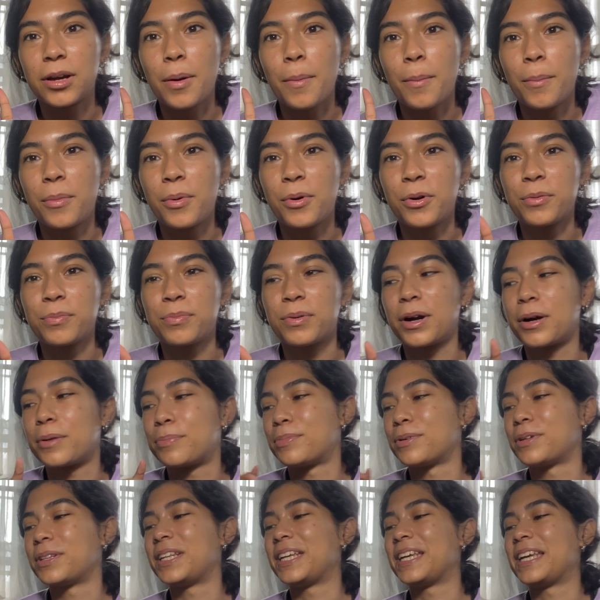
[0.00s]
more
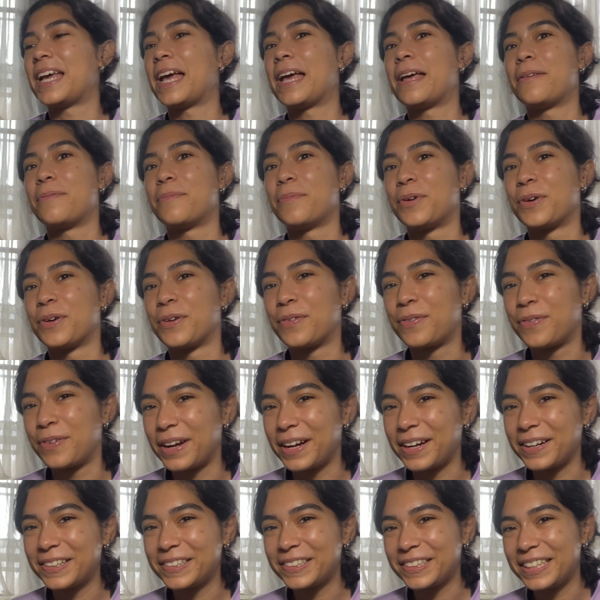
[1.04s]
properly and more
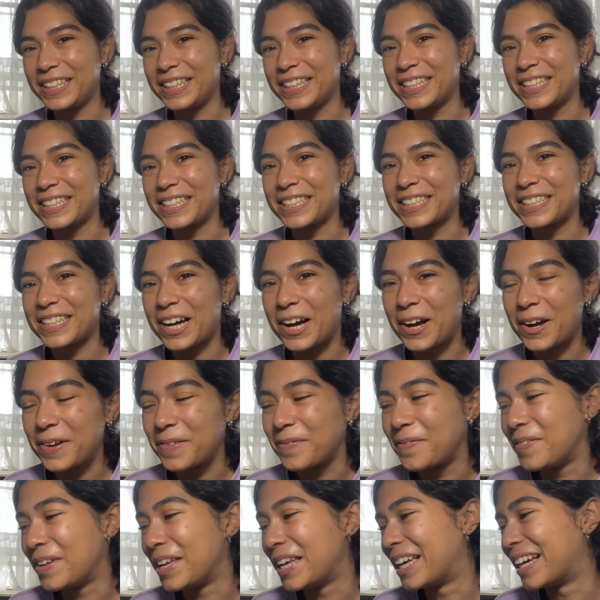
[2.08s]
fairly this
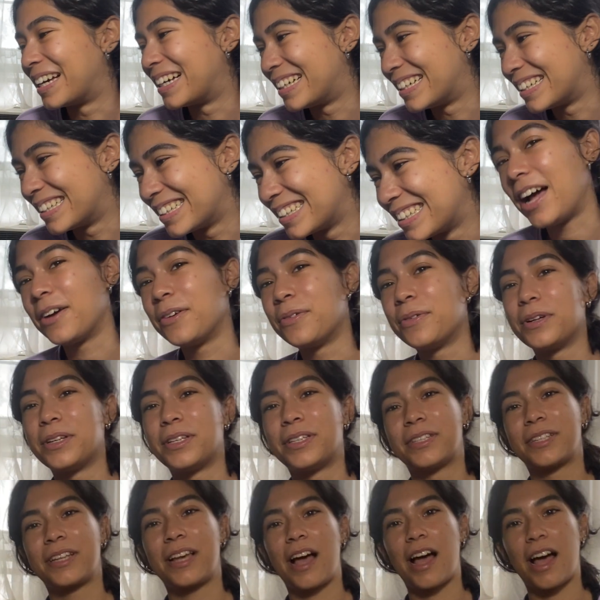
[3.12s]
time because I
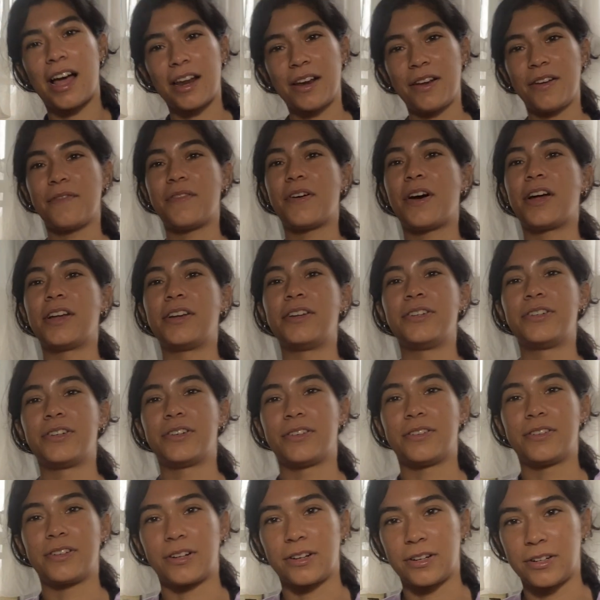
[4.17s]
was kind of
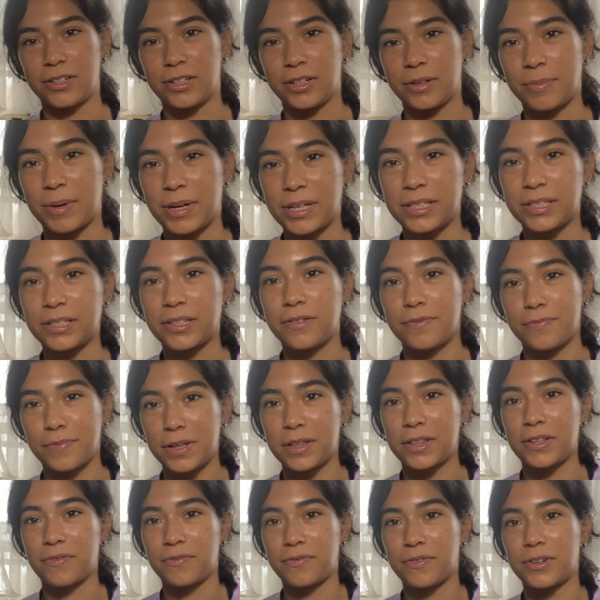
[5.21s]
undercharging myself on the